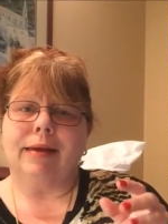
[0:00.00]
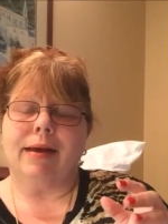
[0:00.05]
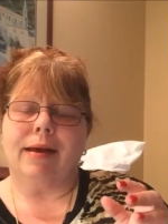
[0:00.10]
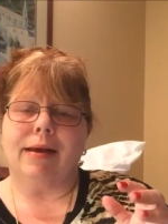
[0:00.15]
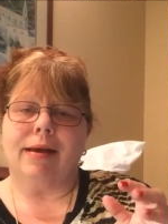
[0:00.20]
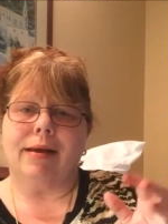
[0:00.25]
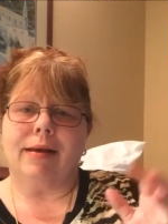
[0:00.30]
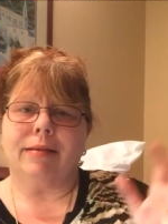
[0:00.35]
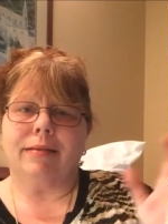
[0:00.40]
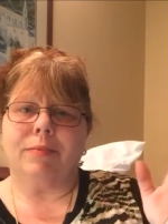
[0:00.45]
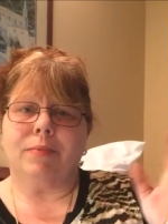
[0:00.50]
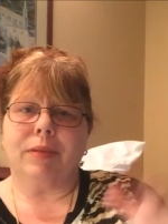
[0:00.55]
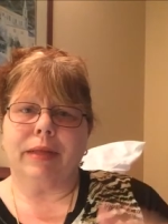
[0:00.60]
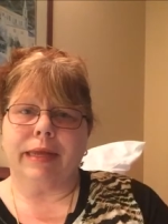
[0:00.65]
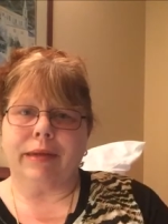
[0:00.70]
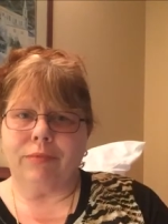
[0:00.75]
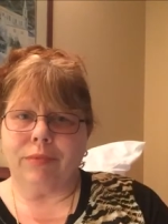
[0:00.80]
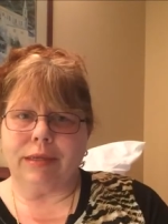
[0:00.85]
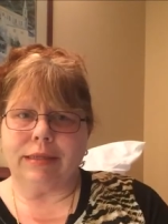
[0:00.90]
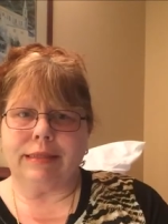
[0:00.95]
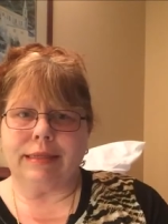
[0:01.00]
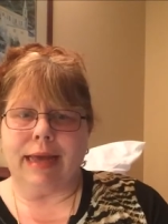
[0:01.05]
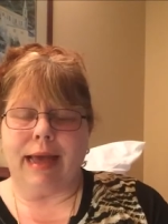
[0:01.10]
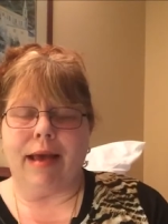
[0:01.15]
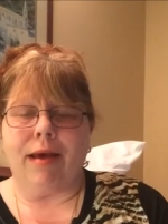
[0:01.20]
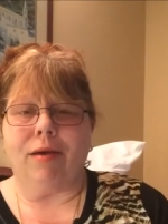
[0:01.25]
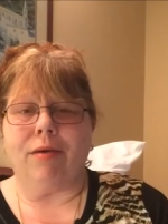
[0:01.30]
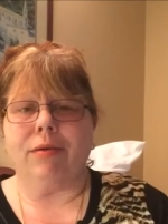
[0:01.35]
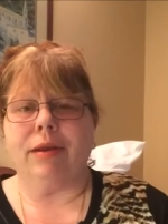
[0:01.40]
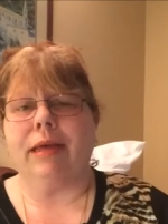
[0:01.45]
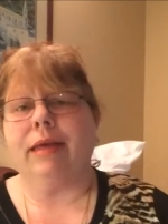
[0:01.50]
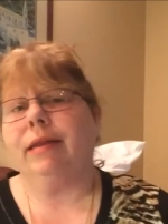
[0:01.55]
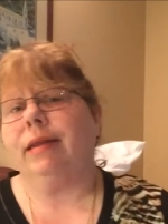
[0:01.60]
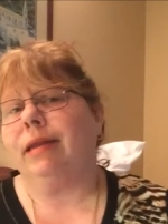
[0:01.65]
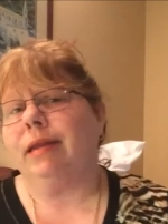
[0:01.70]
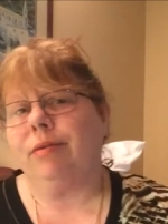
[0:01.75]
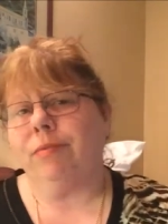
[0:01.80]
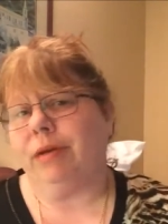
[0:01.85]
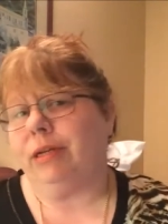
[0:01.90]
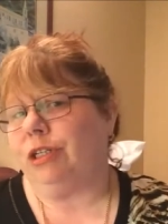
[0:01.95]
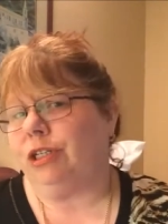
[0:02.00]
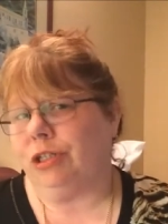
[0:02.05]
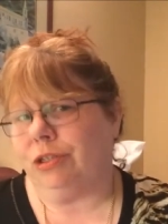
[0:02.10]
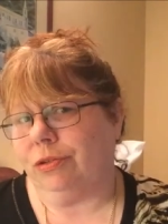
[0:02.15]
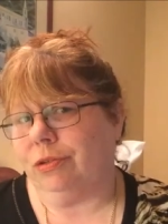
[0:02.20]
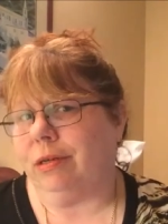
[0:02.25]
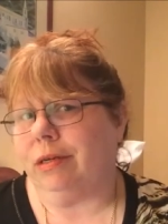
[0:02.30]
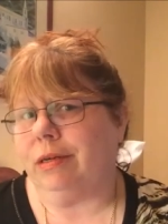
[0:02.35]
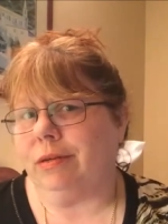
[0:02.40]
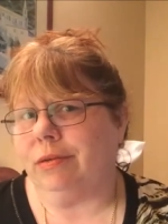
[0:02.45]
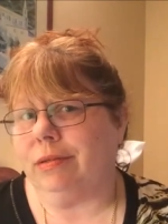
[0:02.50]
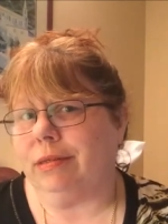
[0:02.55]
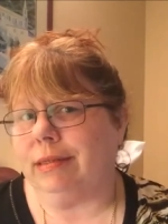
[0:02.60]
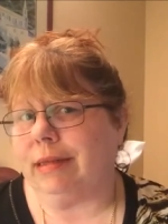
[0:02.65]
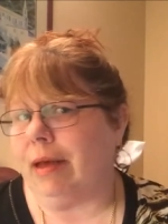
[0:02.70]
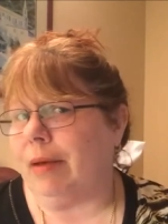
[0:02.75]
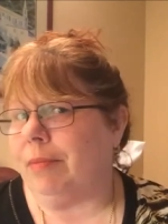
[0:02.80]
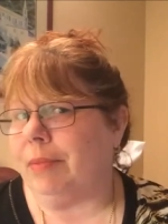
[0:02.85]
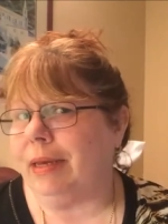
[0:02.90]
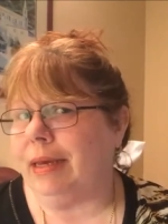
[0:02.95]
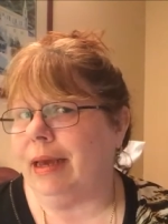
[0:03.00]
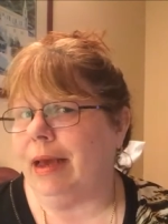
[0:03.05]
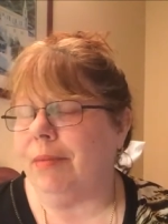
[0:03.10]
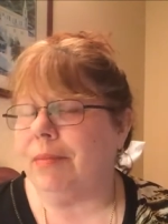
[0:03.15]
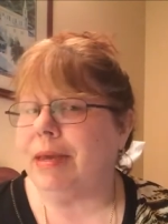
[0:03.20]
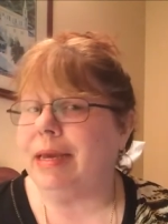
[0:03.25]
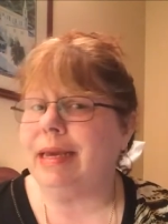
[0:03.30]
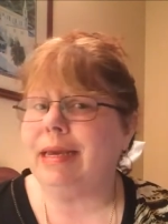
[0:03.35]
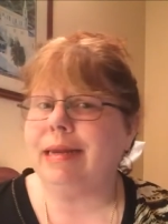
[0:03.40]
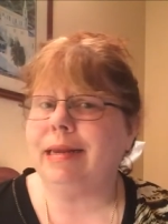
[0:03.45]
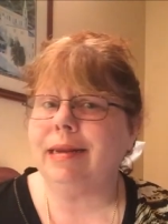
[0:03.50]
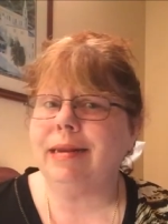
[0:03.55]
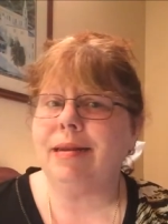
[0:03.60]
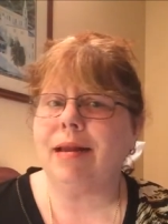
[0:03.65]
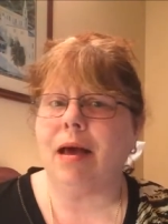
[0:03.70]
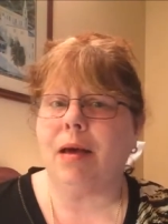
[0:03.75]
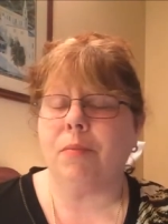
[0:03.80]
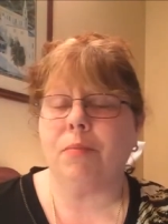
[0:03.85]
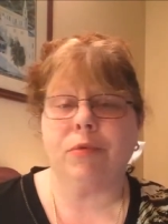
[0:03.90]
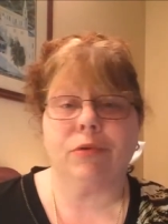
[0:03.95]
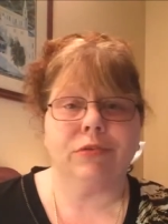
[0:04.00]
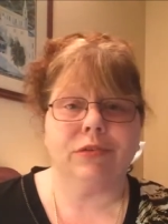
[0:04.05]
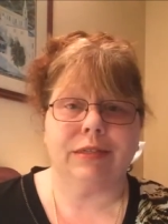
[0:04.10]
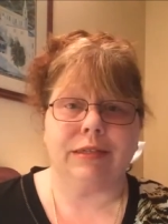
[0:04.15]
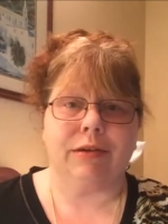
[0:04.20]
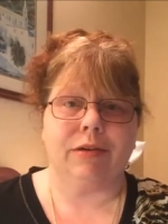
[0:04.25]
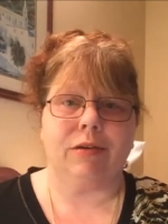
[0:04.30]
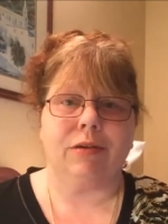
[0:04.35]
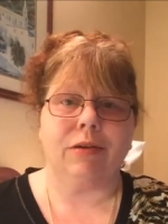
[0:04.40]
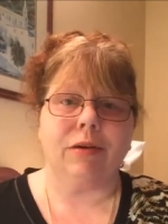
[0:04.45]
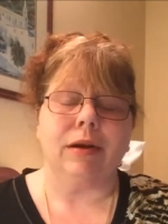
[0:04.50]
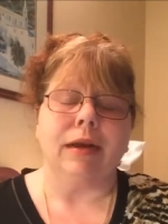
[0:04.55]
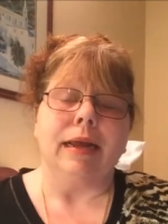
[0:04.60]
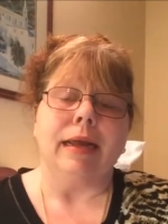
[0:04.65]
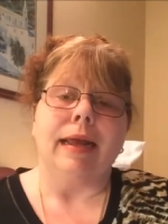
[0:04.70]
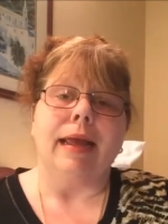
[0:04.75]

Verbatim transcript: the plane went down, and anyway, she turned into a zombie. I mean, he did not mercy her.